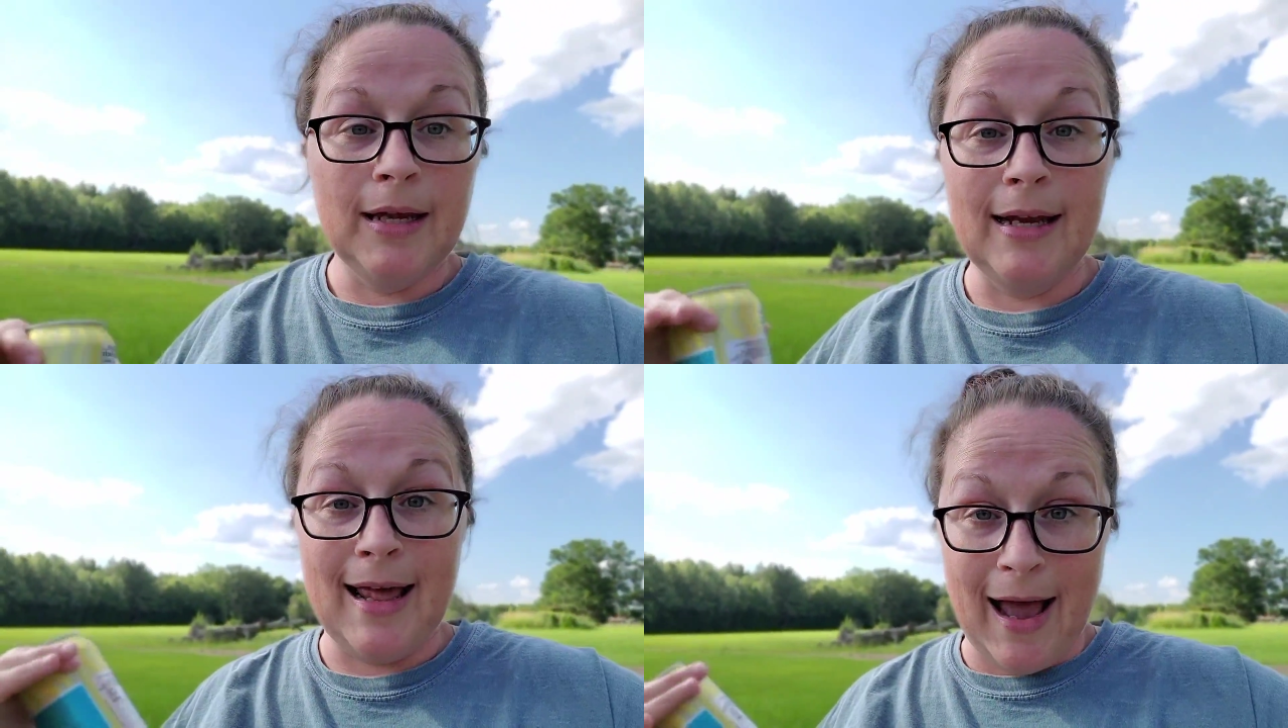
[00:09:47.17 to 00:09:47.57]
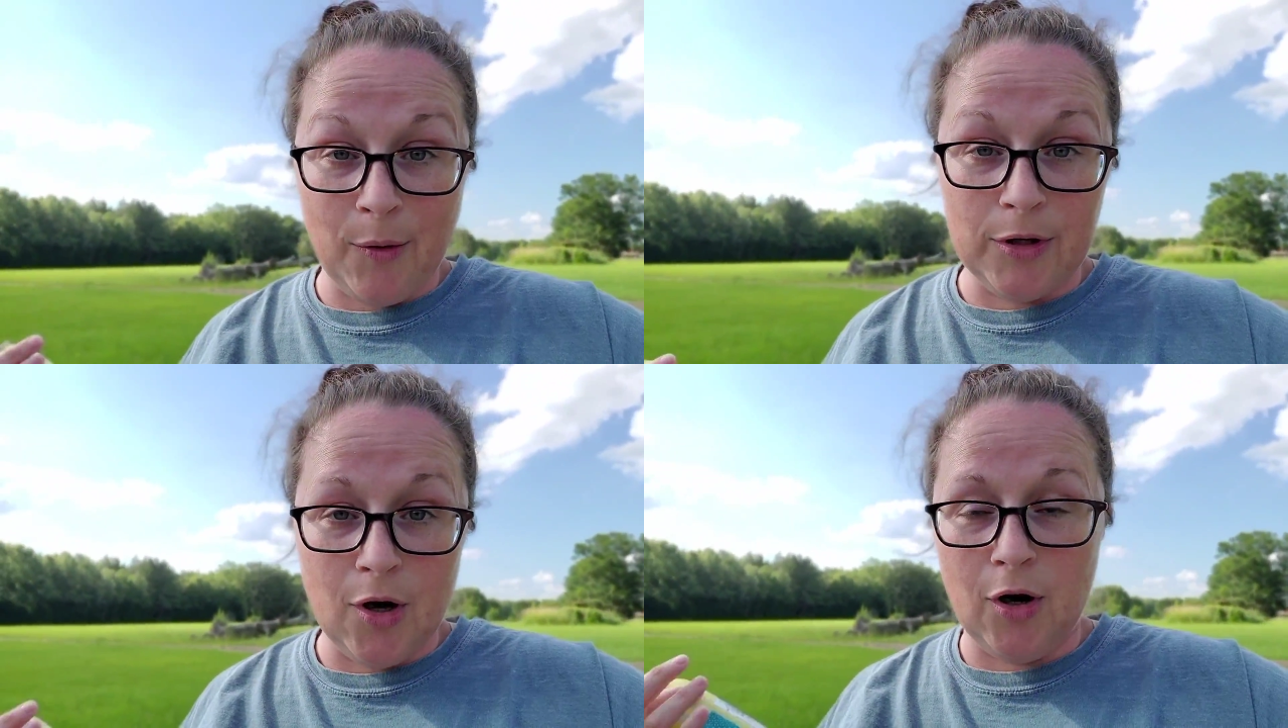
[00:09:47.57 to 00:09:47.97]
in
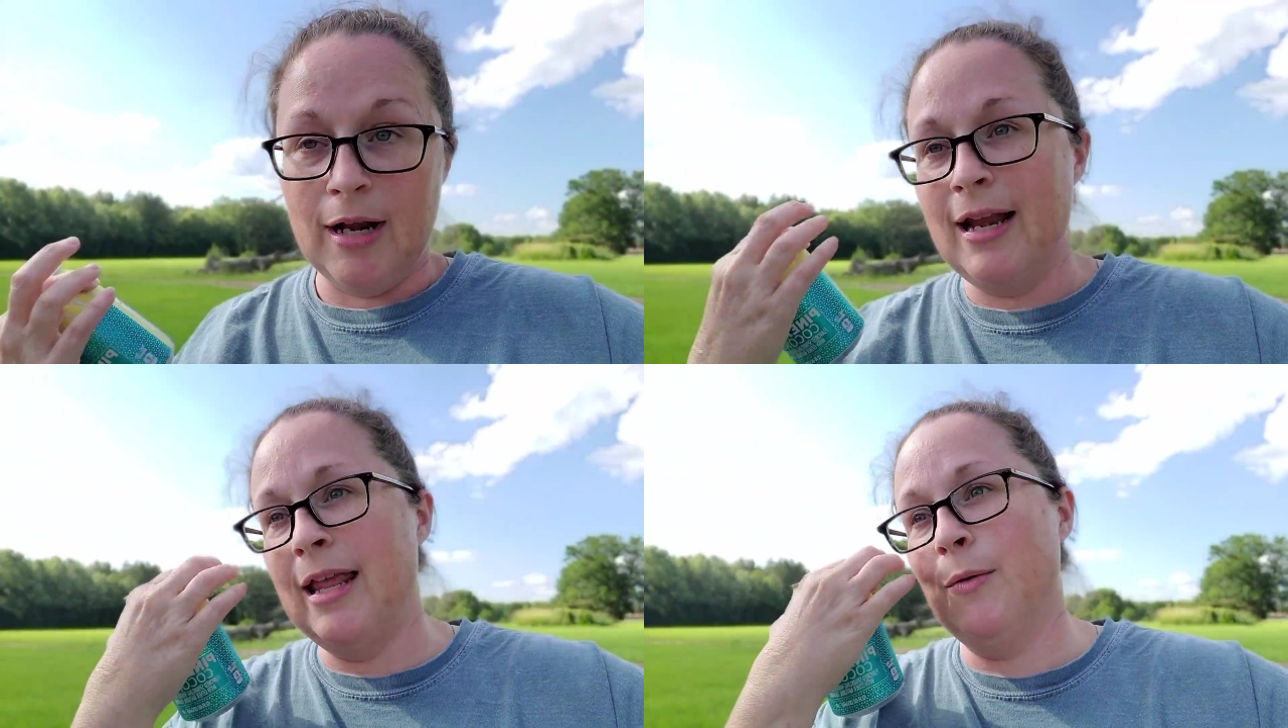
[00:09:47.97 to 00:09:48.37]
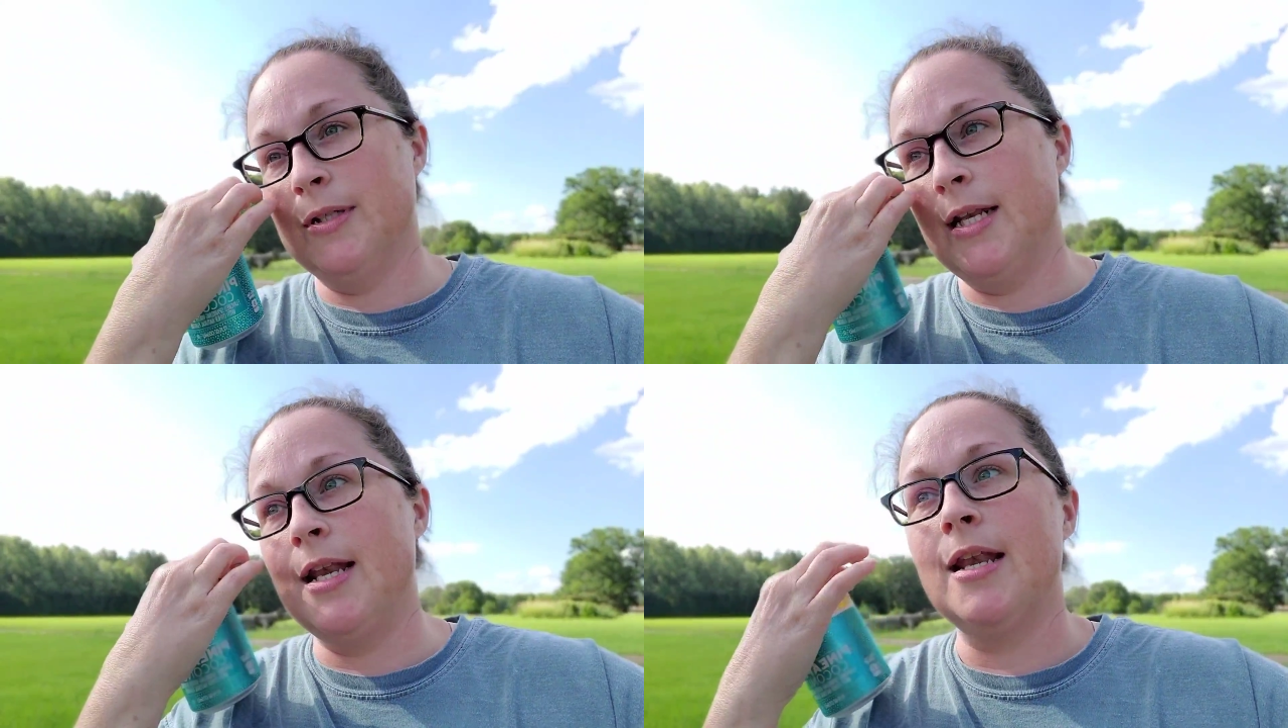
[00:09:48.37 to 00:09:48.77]
our yard, and he
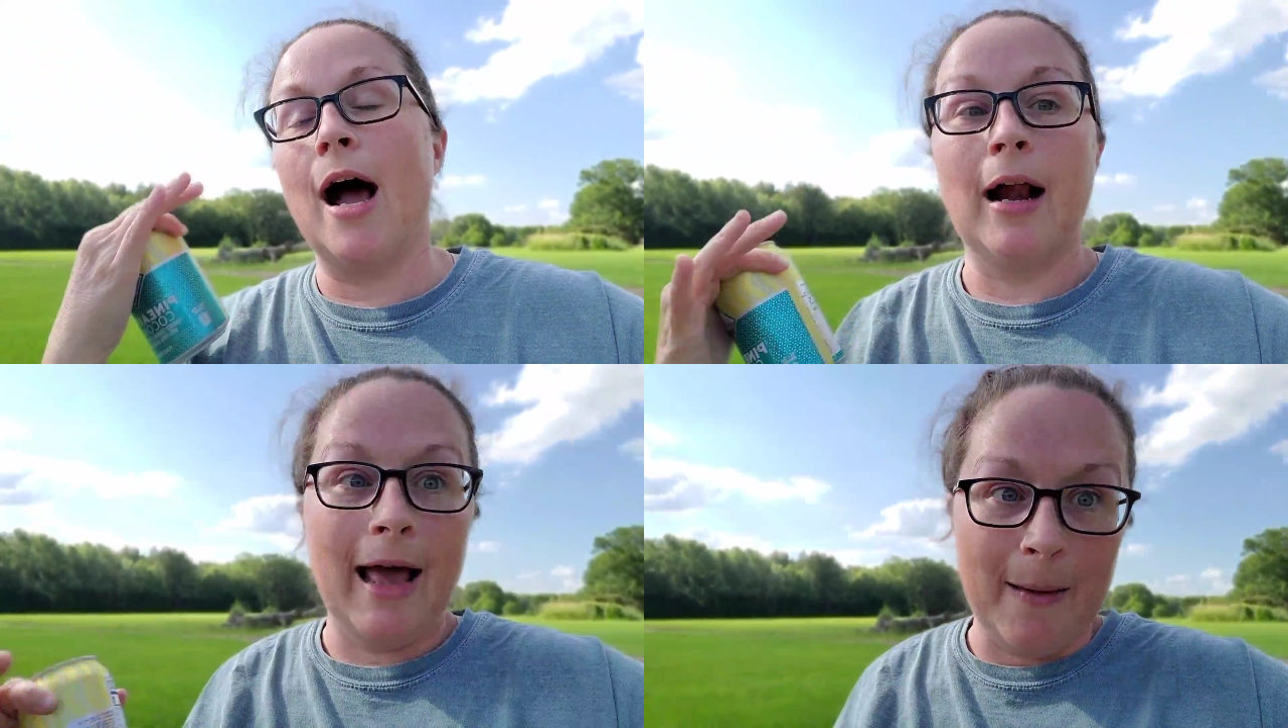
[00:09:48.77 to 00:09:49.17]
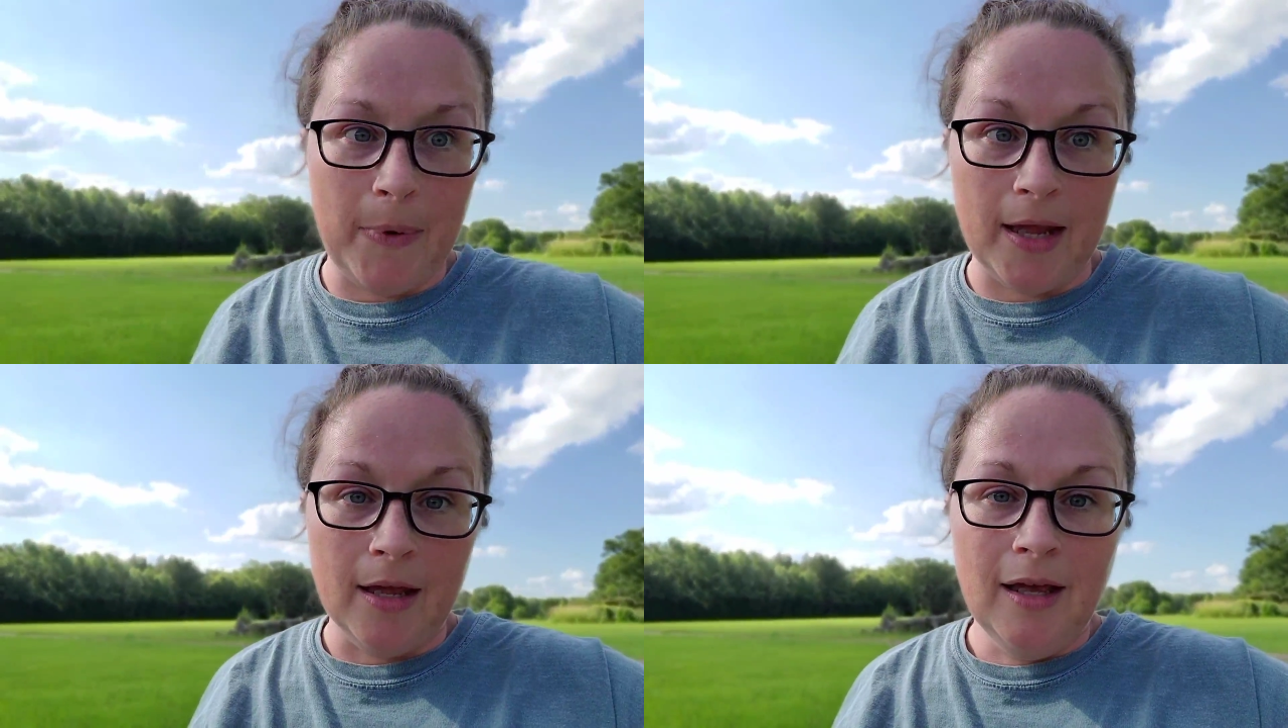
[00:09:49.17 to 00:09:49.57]
was not happy.